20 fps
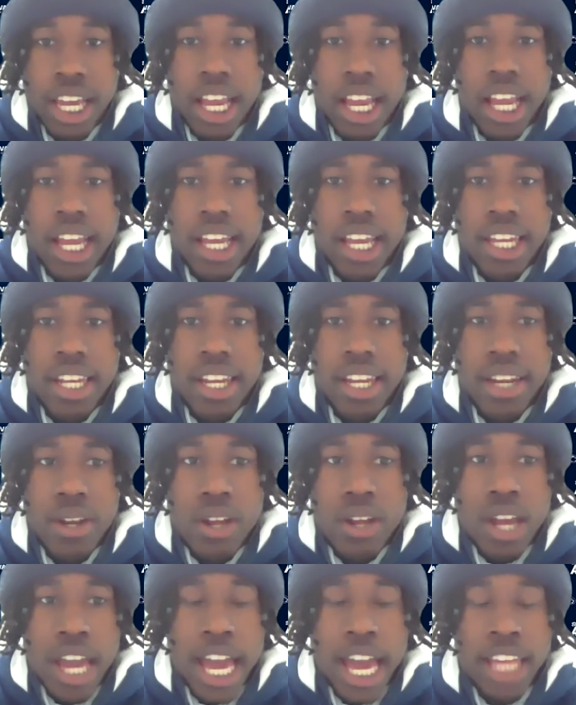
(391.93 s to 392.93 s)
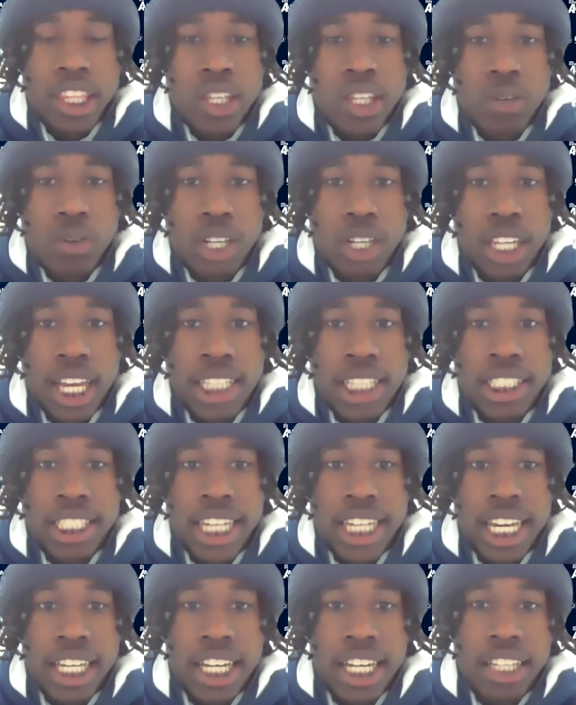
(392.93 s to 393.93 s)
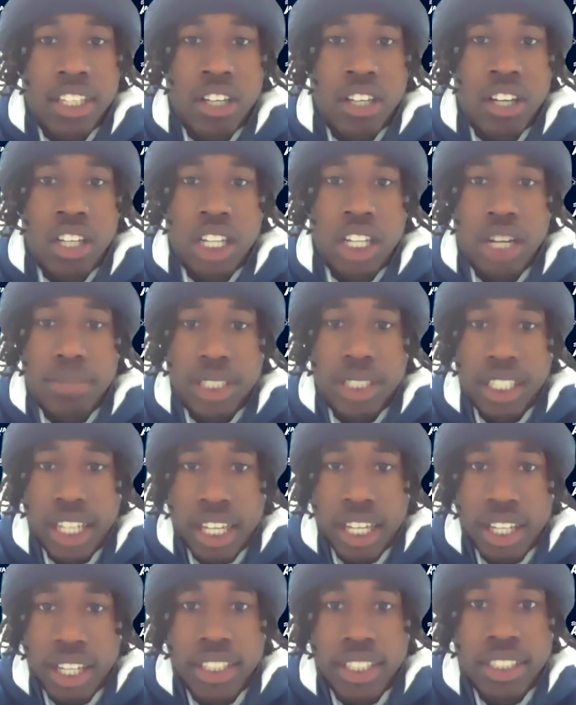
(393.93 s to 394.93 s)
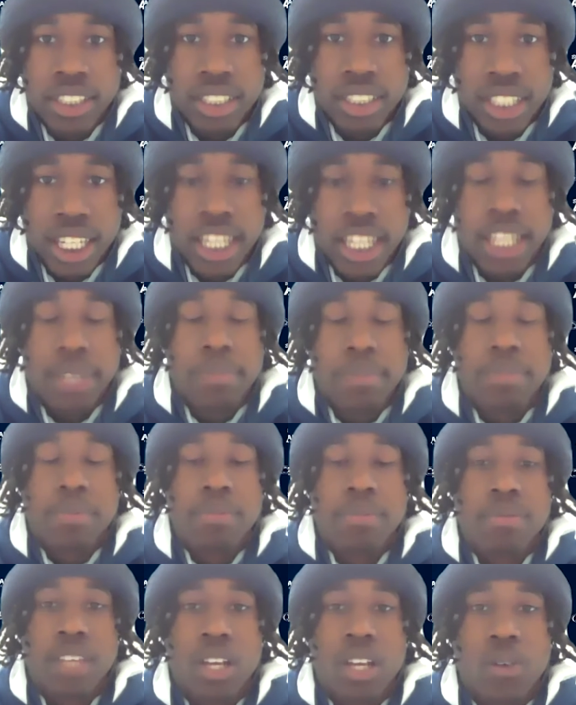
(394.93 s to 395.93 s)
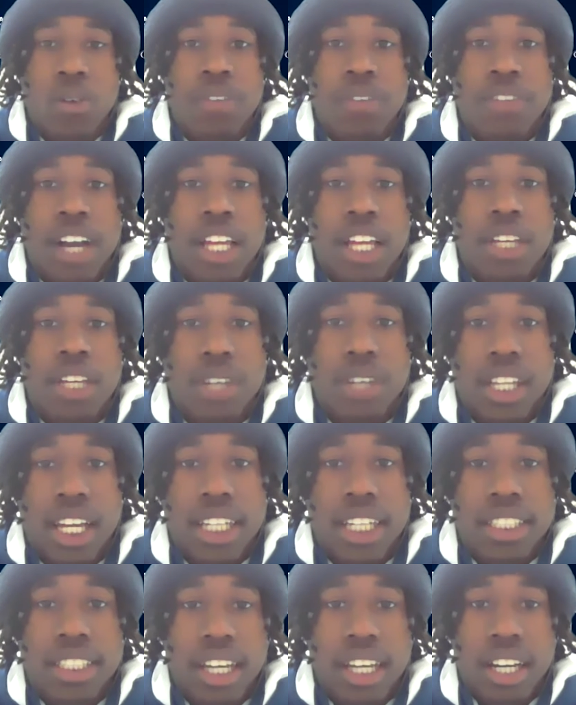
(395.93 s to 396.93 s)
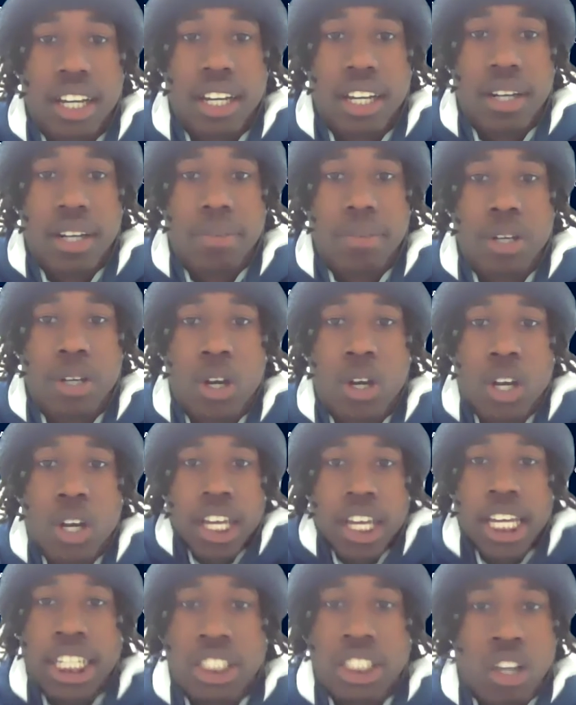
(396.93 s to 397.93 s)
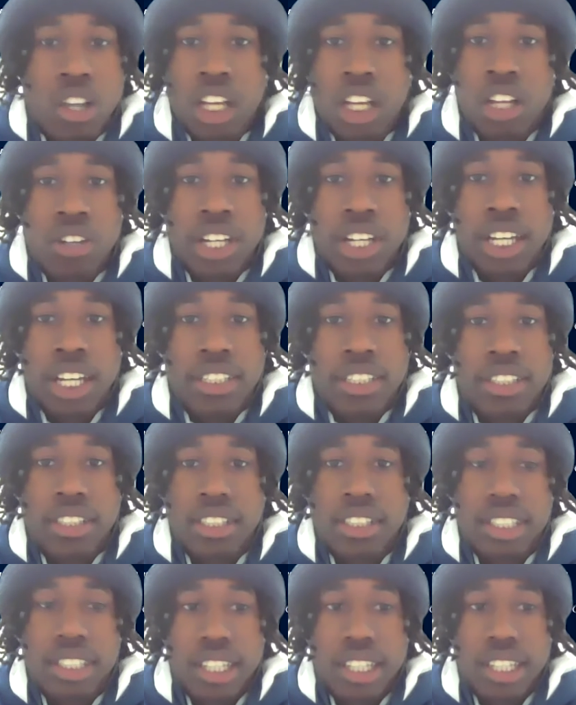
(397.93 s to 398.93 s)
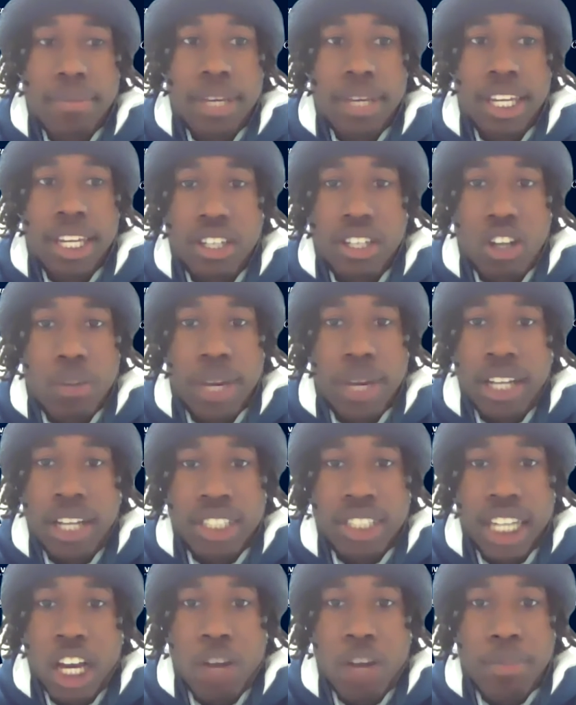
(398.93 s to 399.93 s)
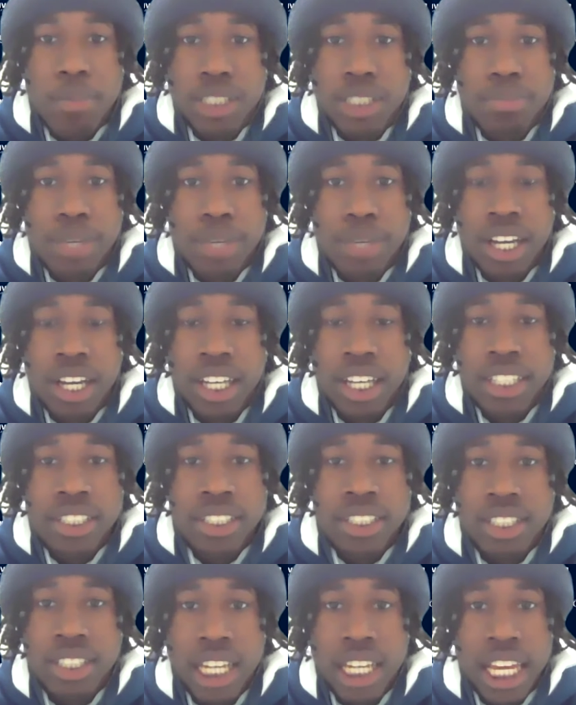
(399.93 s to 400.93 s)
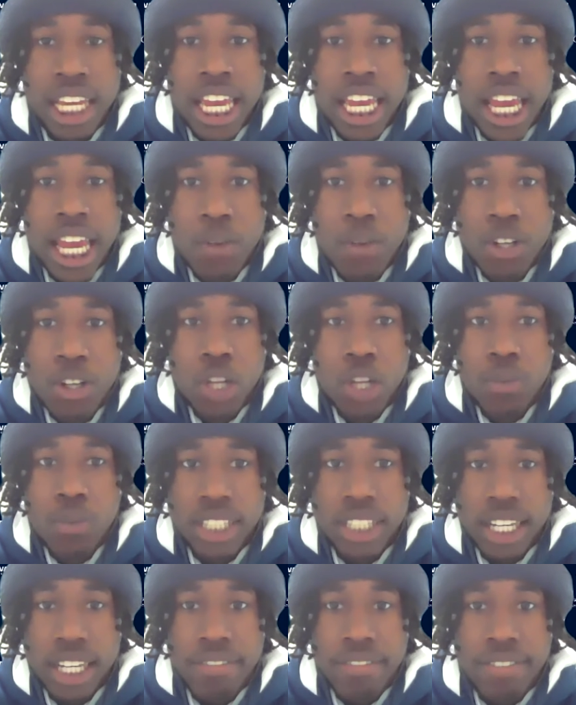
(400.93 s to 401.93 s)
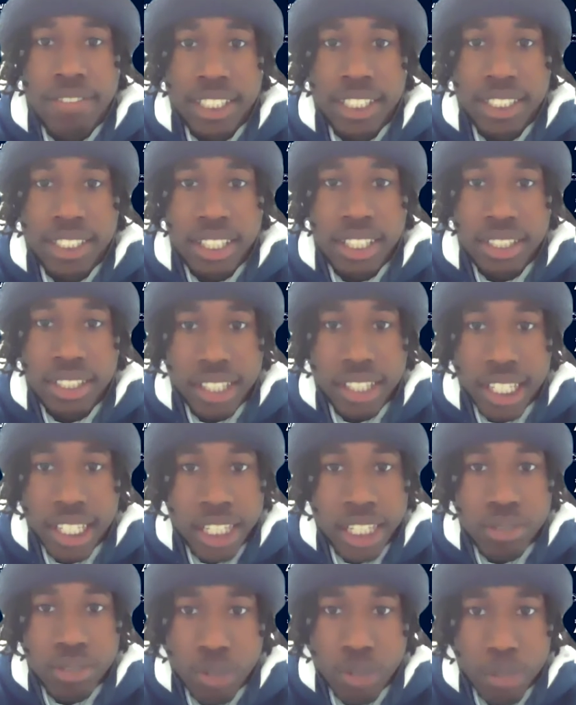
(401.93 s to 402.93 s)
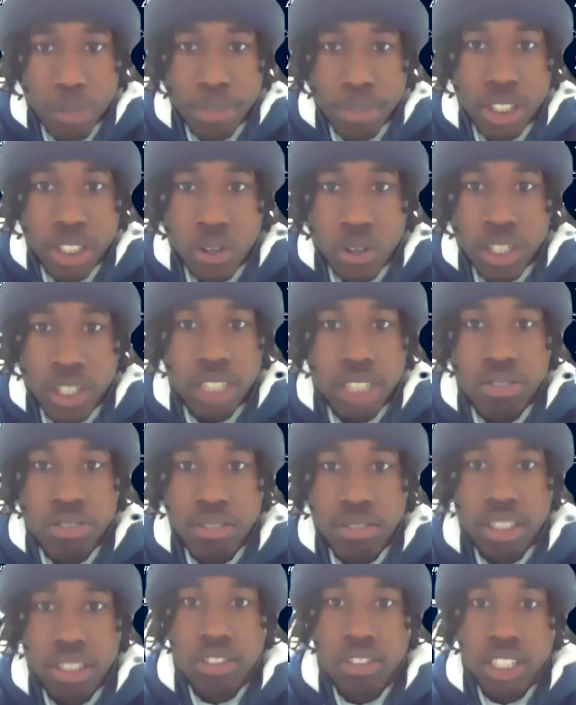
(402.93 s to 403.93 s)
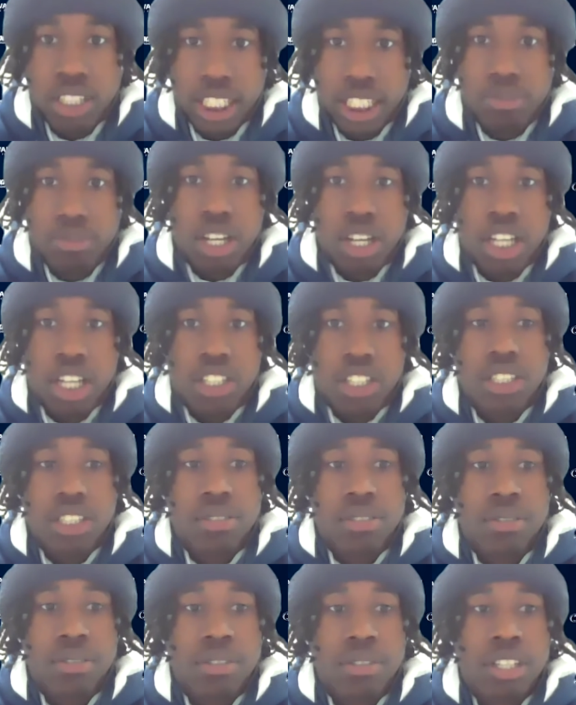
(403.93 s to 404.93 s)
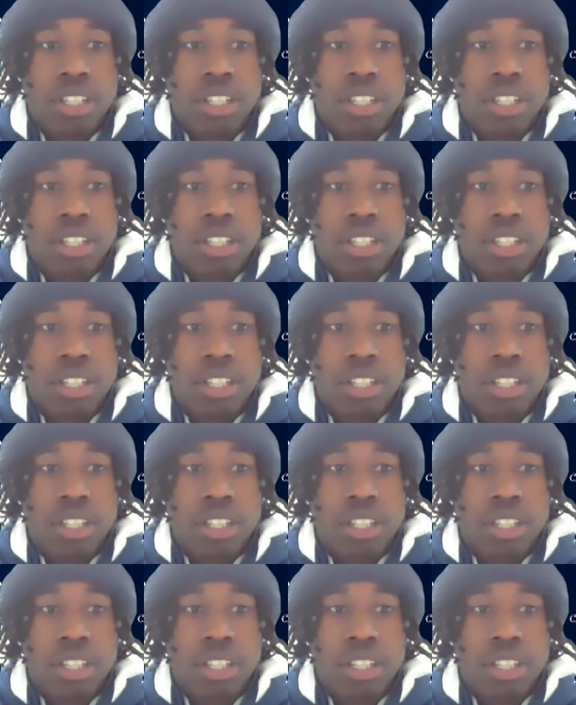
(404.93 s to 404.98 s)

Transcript: And after realizing that, and after all come together as a team, we finally realized that it's all on us. I mean, nobody else can help us but us, and we're the only ones that could fix it. And that's what we've been doing. That's what we're going to keep trying to do.